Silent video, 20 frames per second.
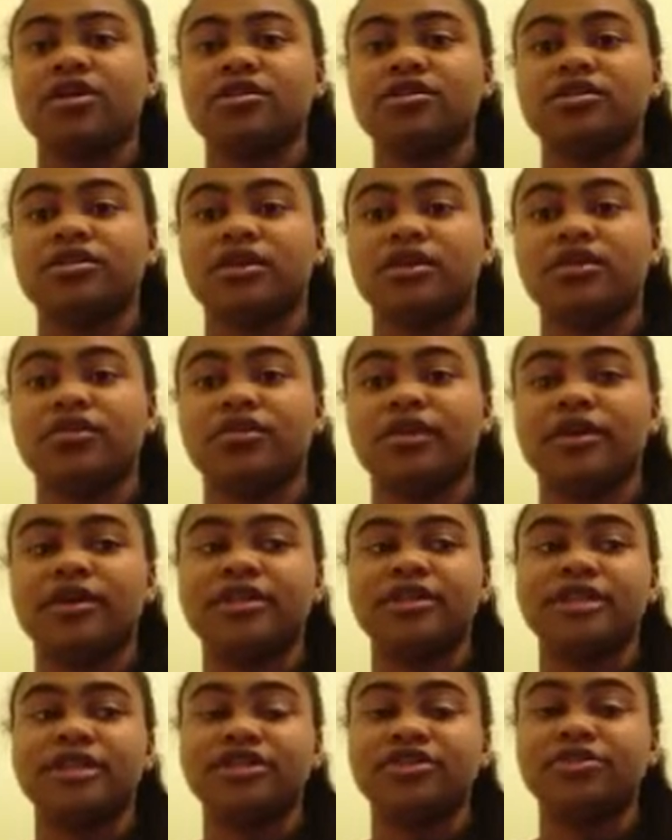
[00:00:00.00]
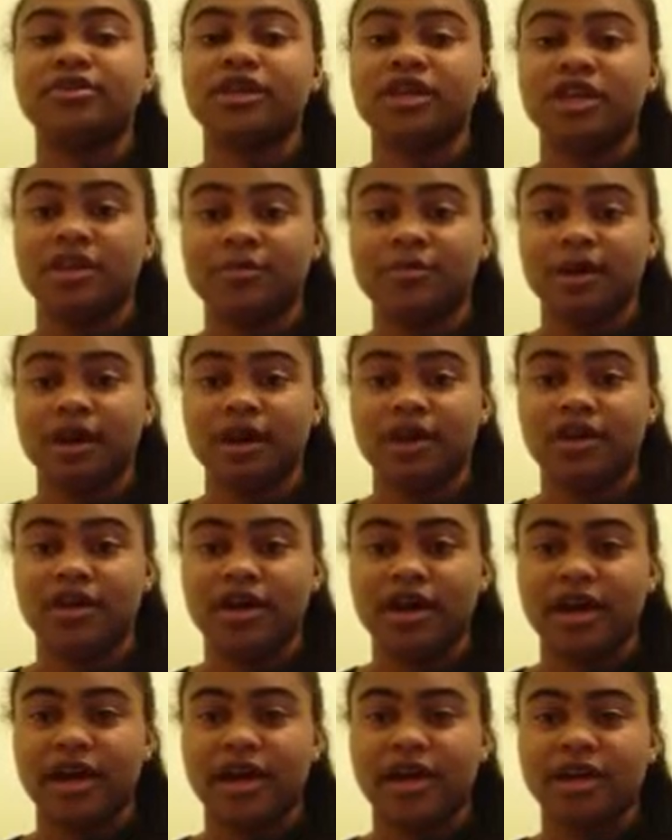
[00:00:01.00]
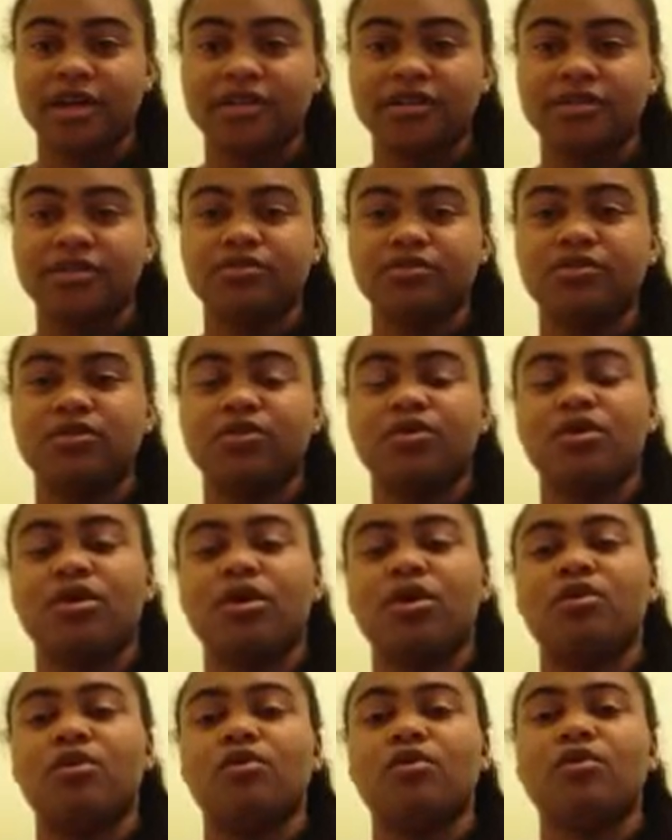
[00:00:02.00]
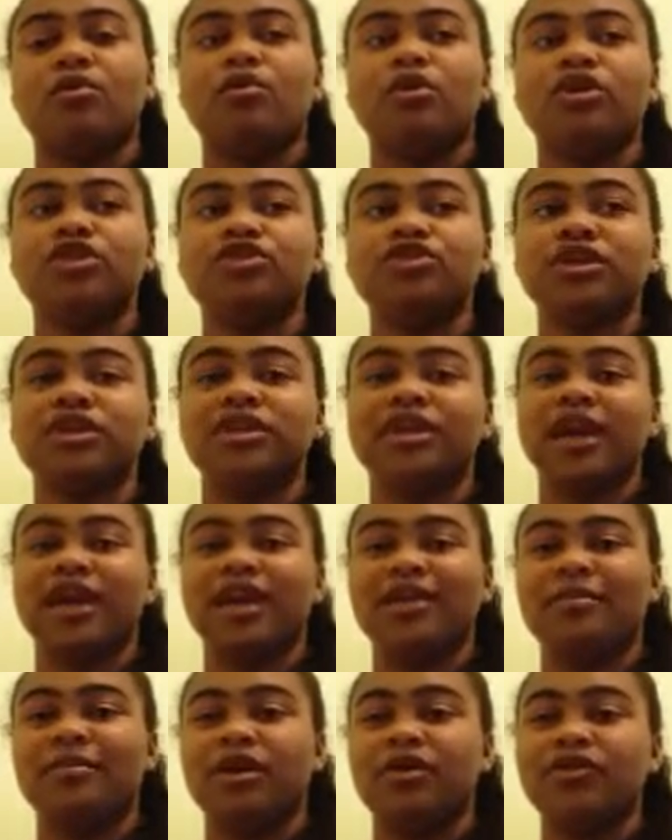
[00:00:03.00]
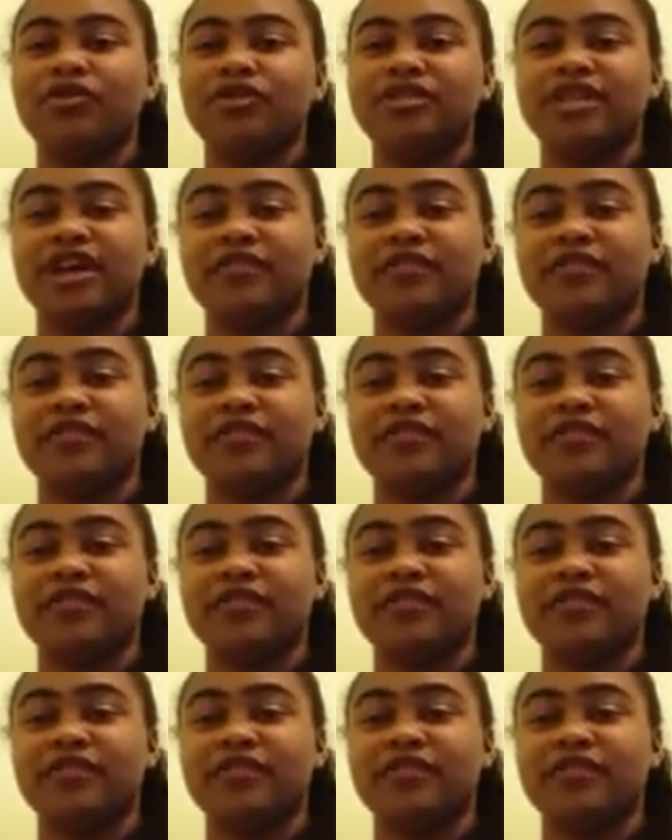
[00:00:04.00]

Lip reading: So they send you an email, and once you get that email, you just